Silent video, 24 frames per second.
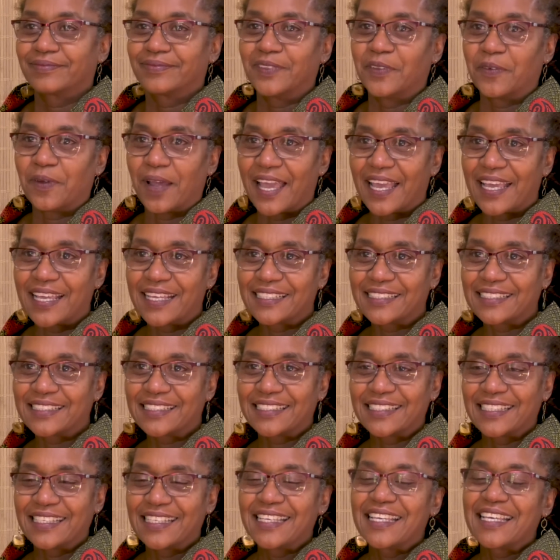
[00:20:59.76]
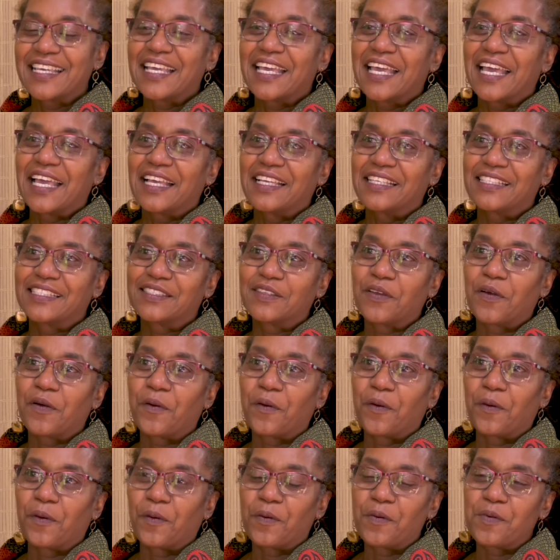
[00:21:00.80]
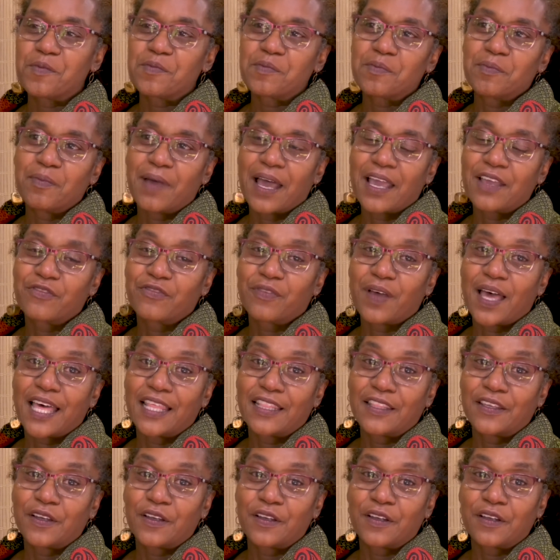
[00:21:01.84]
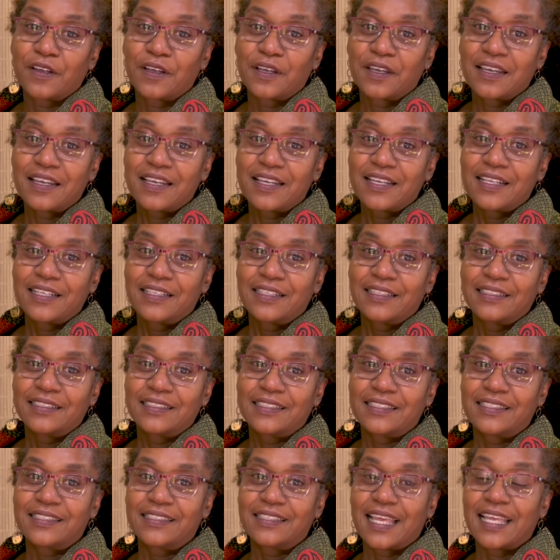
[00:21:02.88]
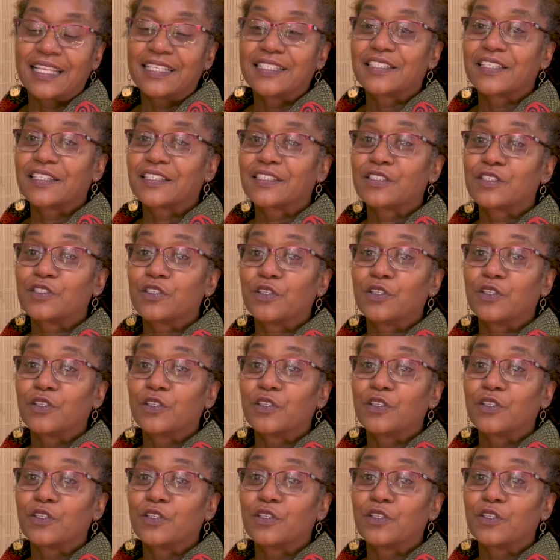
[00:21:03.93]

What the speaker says: right? Mm-hmm. So my father sent us